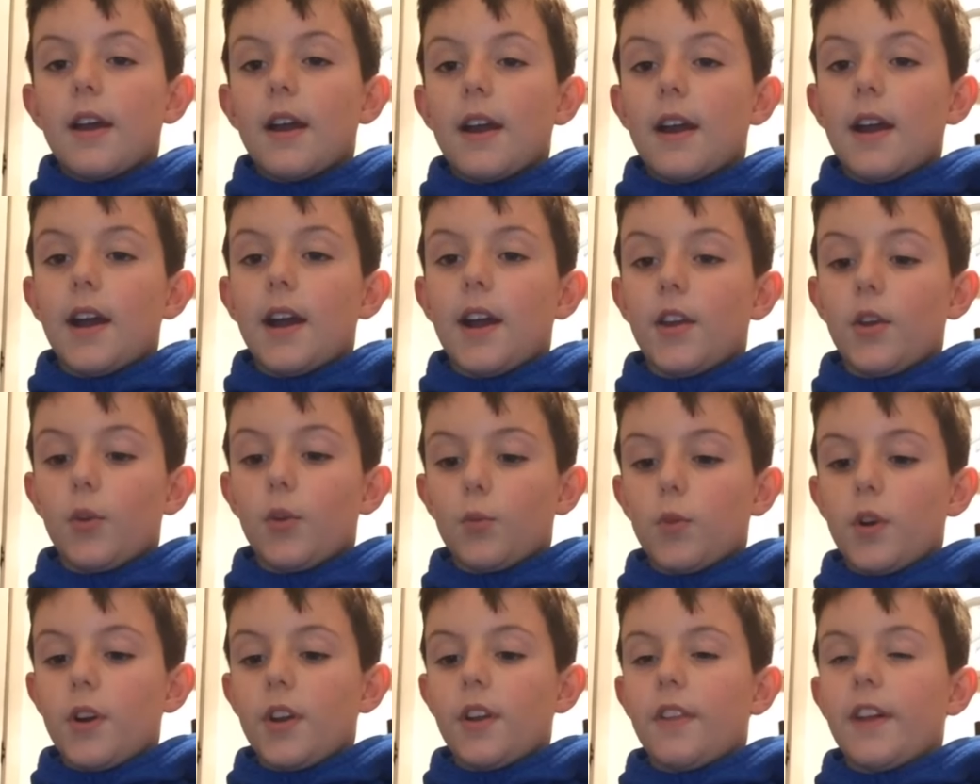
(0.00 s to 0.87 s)
and
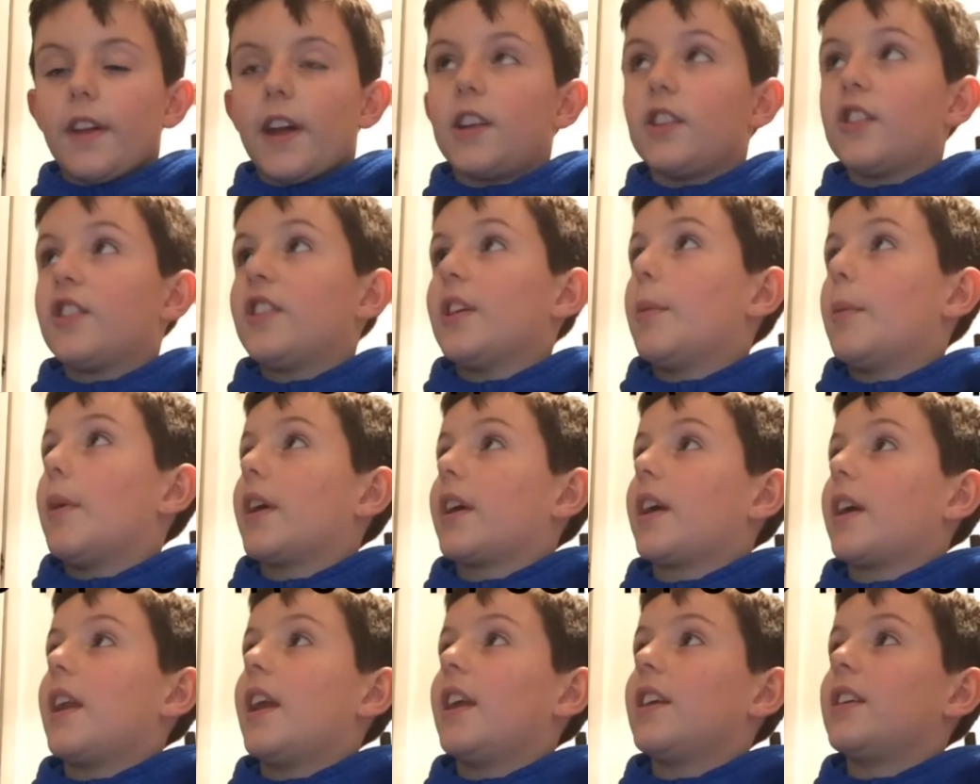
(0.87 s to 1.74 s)
one other HDMI
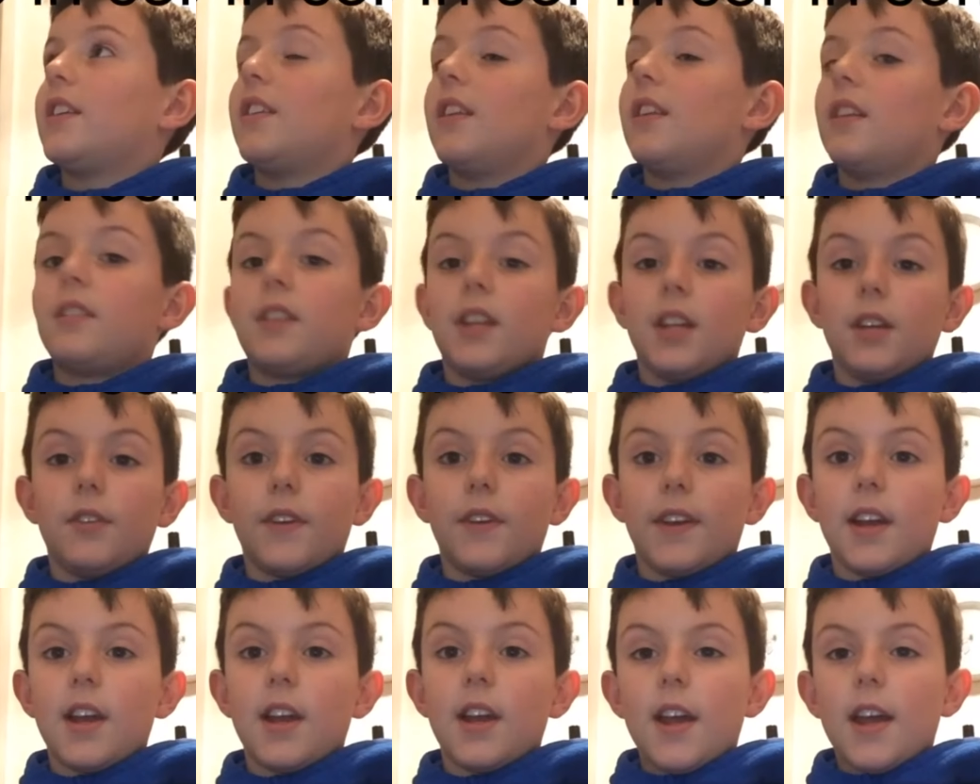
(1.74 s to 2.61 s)
connected to the
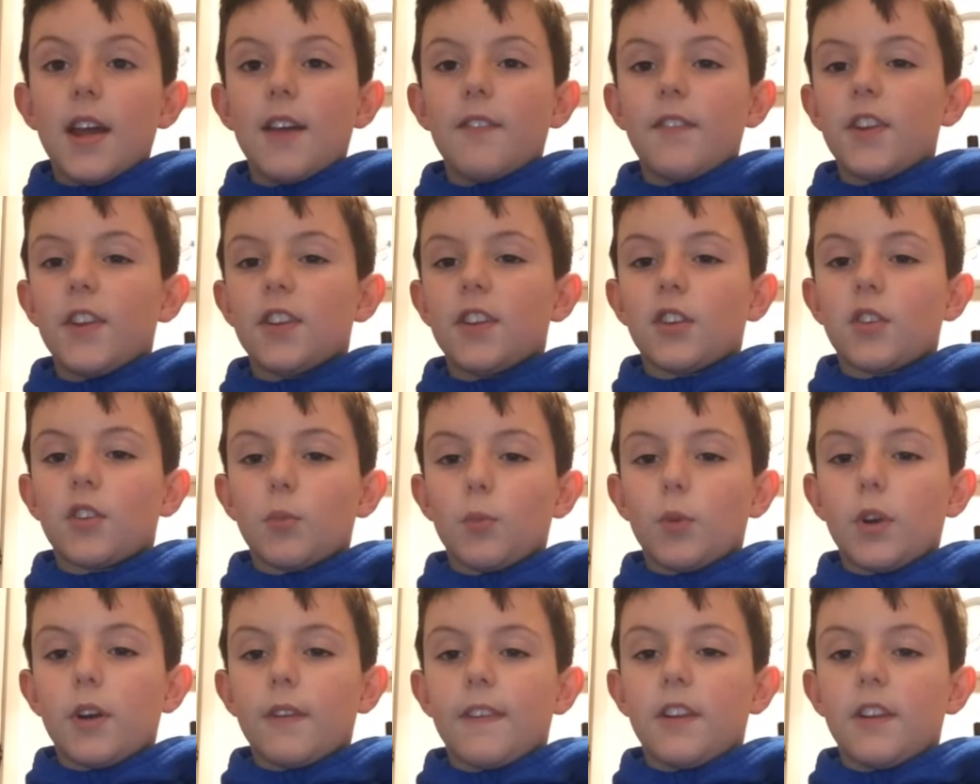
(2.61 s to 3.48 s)
TV. If this
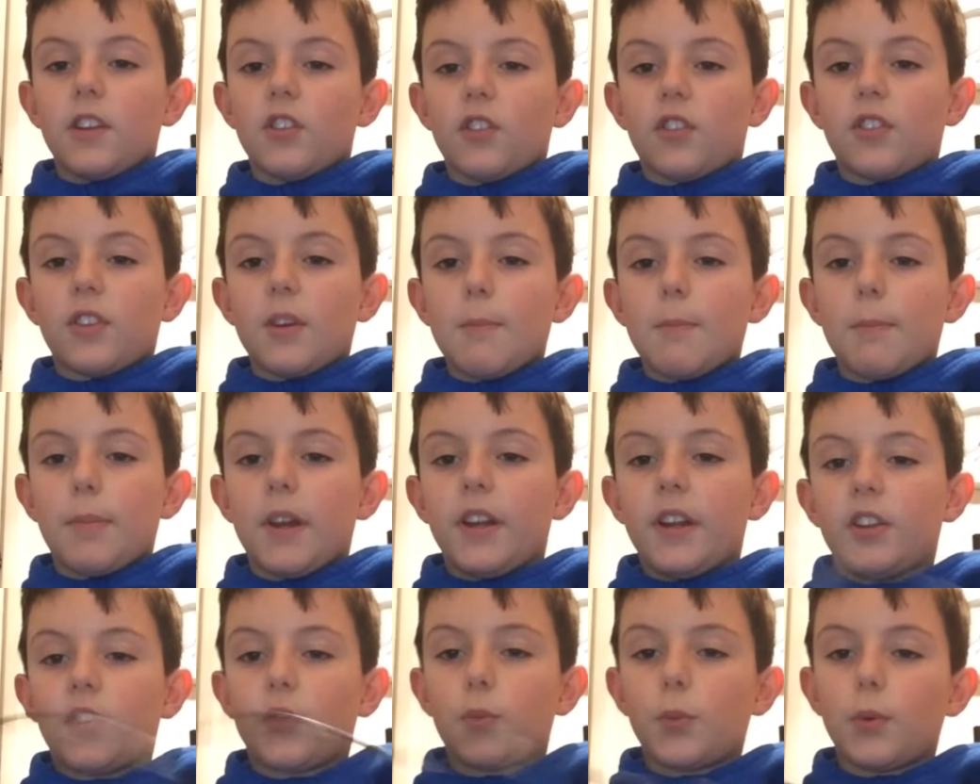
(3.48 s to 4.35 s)
doesn't work, then just
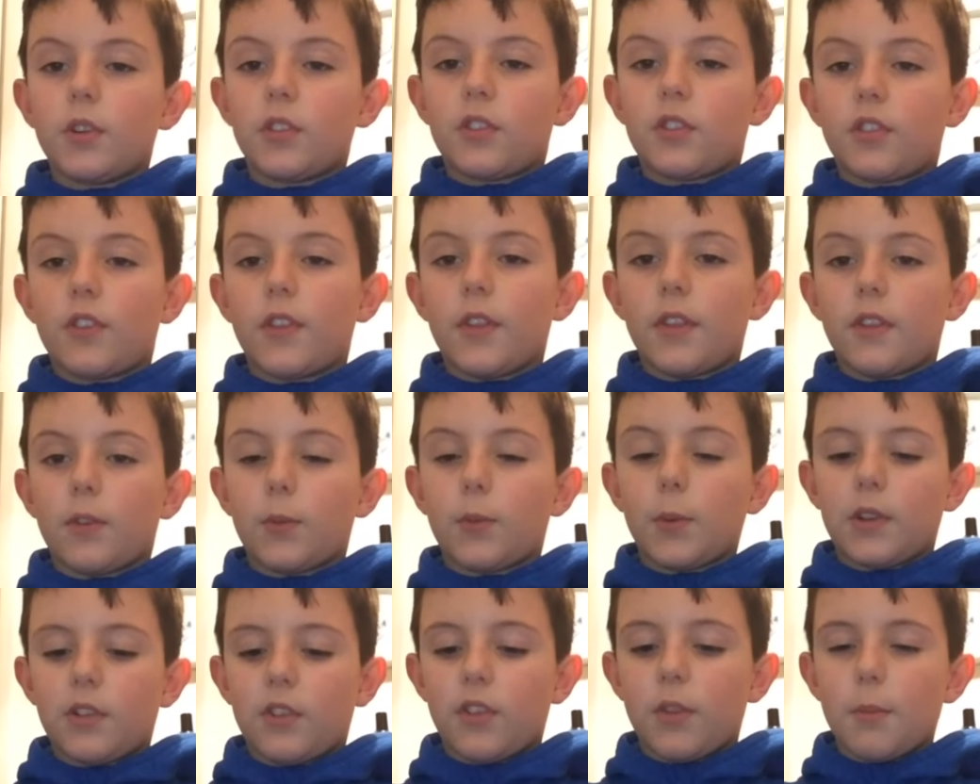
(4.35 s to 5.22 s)
simply switch
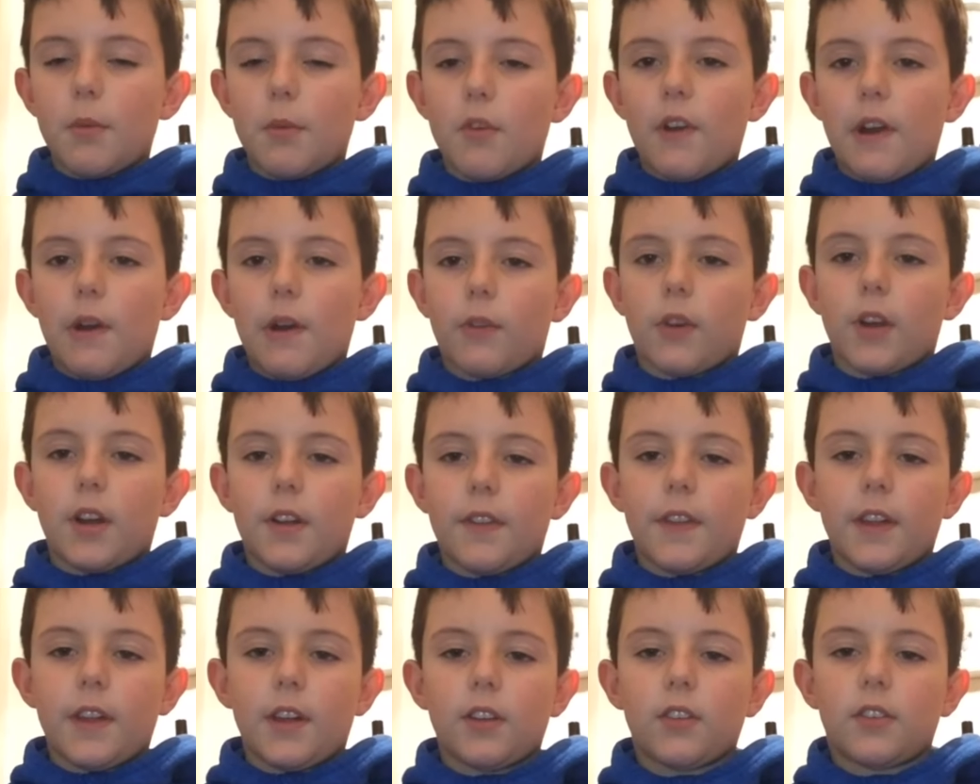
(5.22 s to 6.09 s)
switch them around
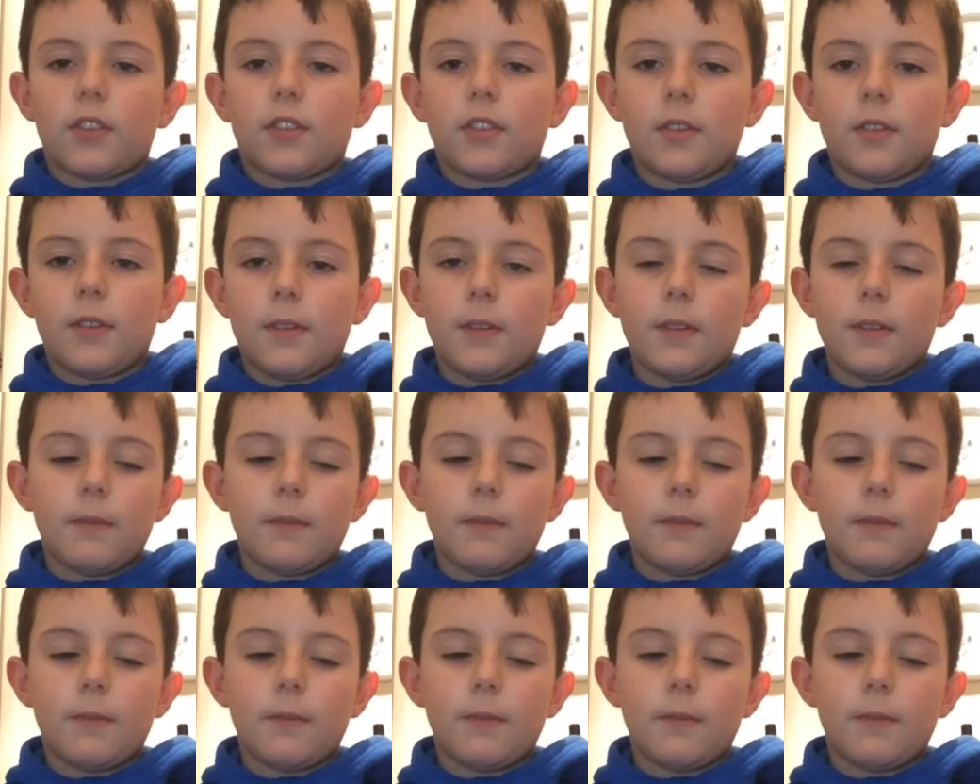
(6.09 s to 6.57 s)
like this.